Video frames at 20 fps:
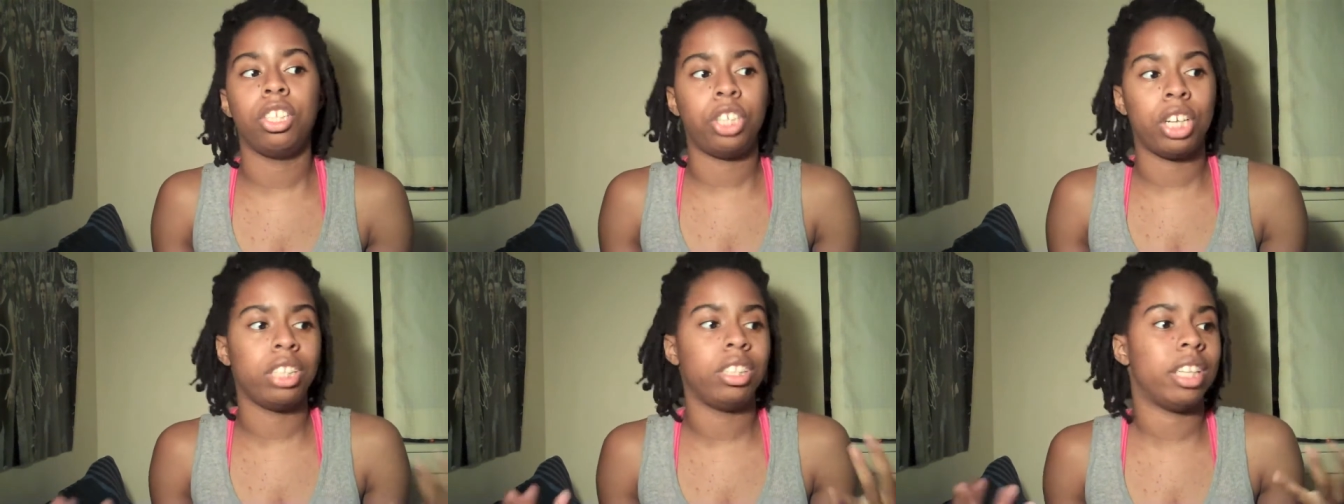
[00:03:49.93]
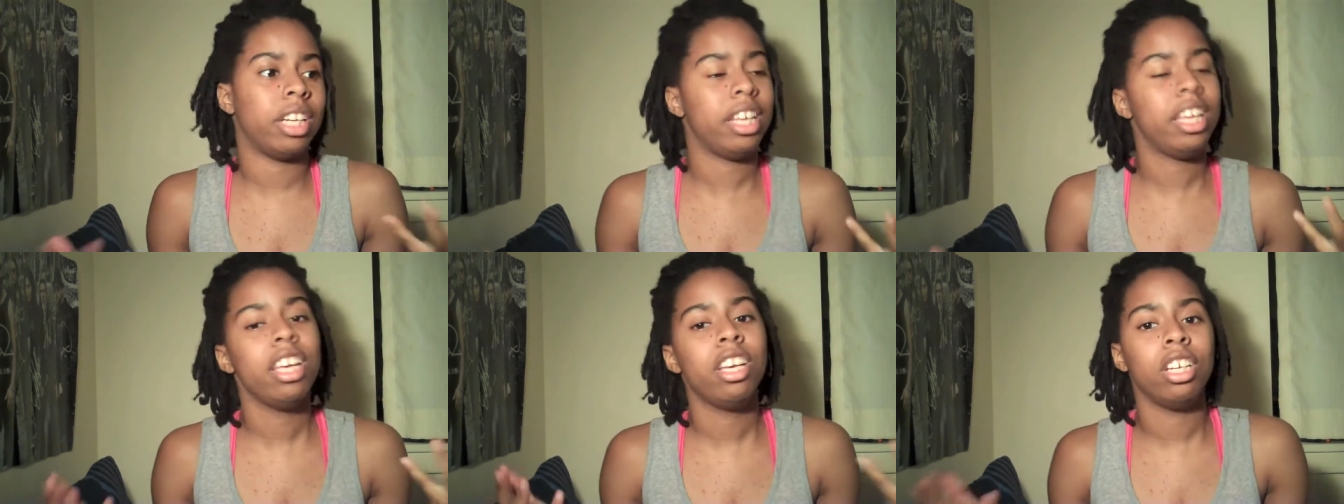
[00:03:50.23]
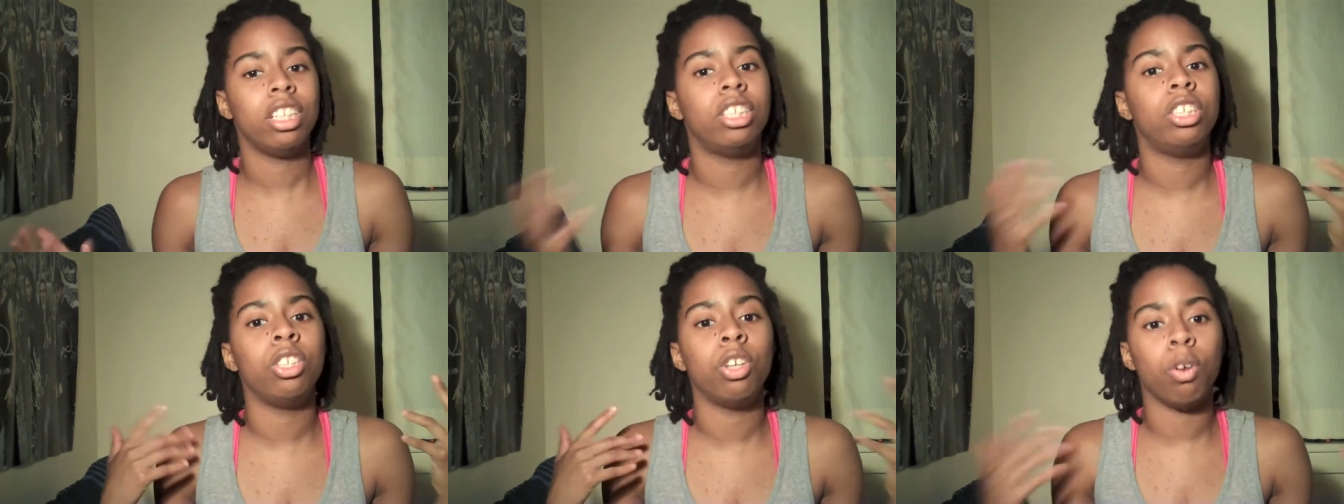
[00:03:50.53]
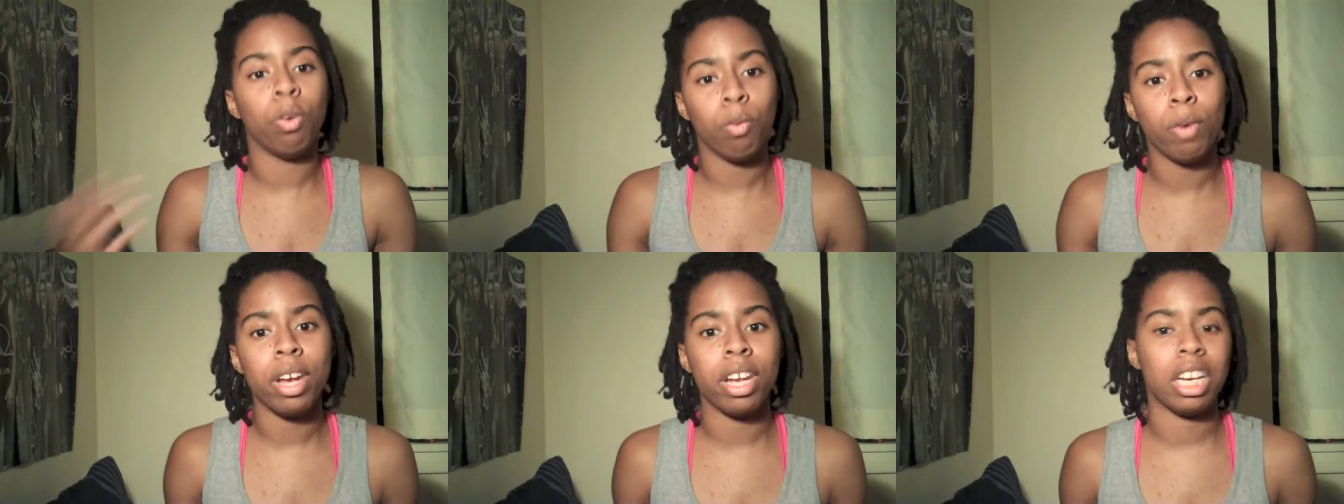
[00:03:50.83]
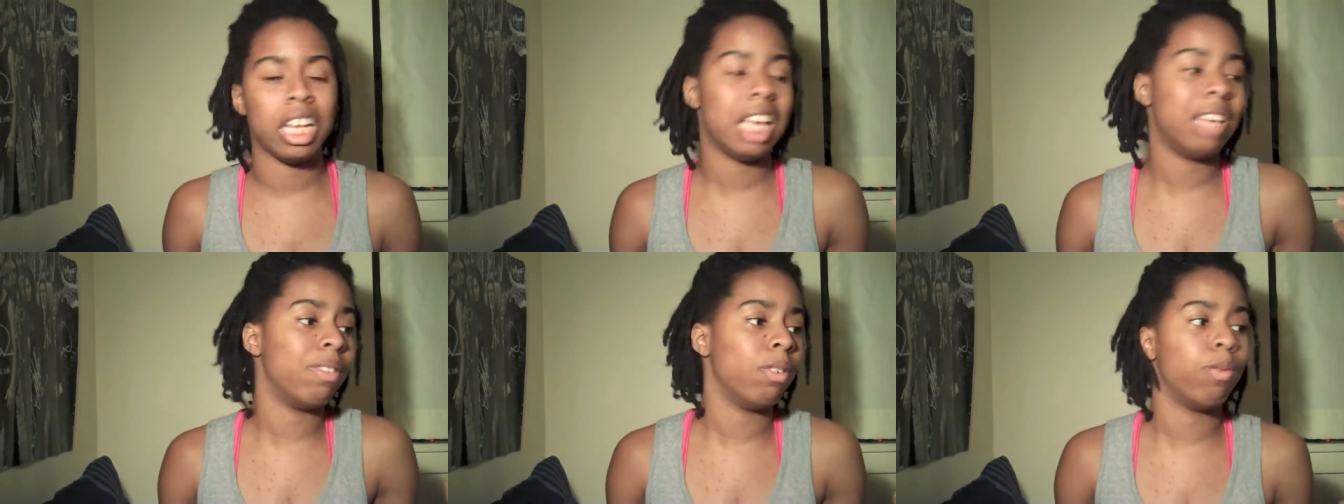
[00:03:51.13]
chance that he could still win
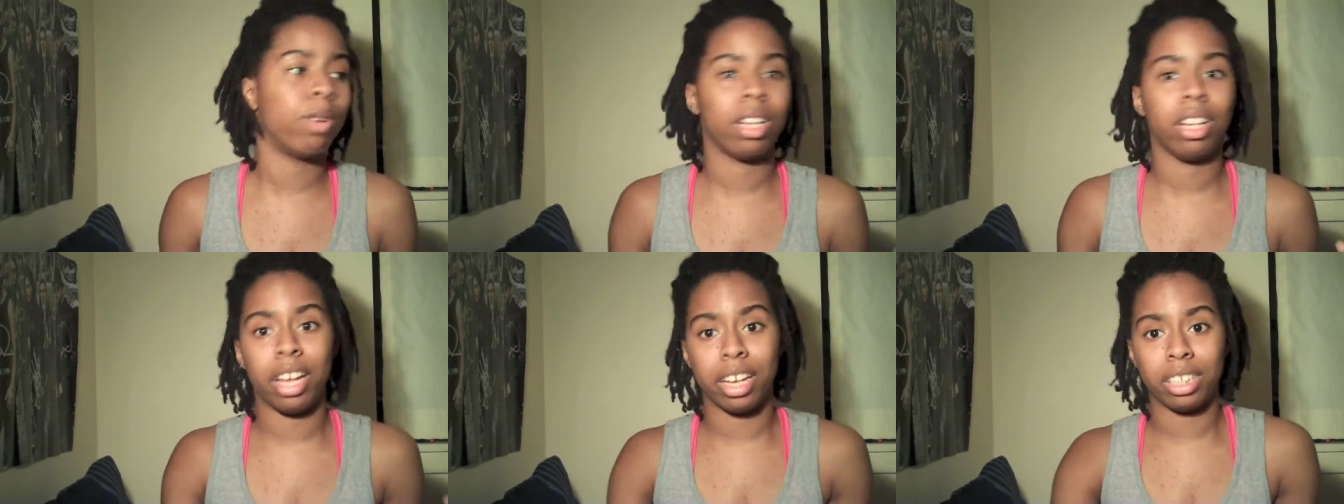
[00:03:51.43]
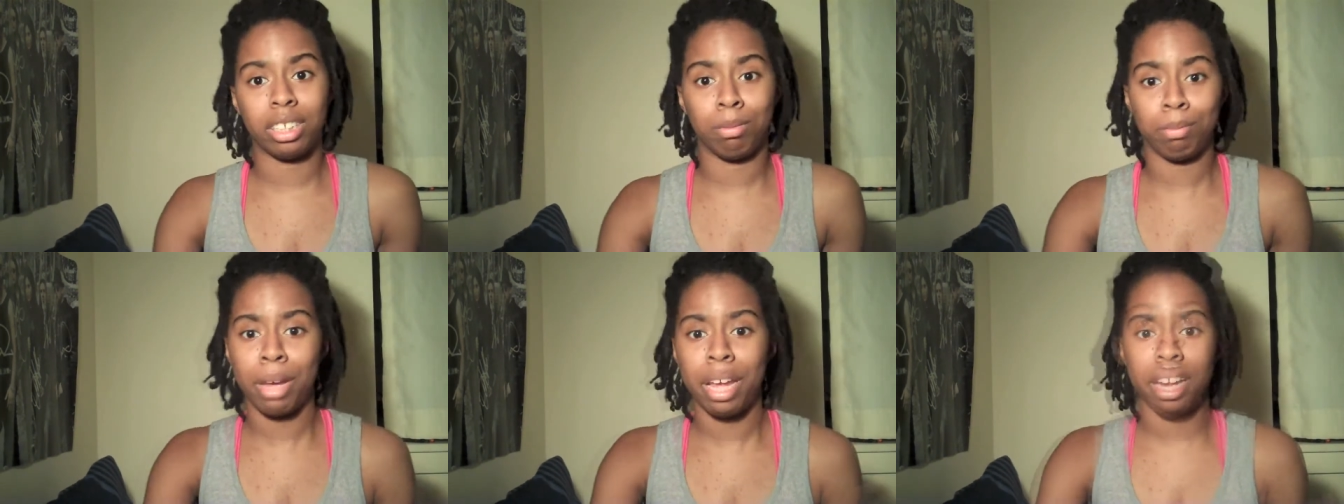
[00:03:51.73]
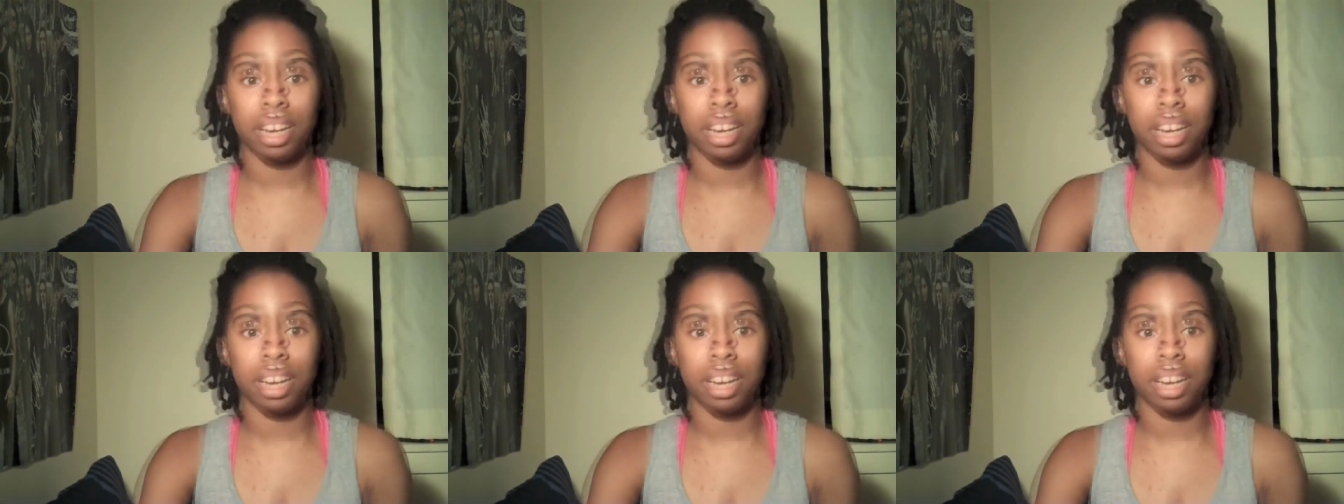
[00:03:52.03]
even with less men.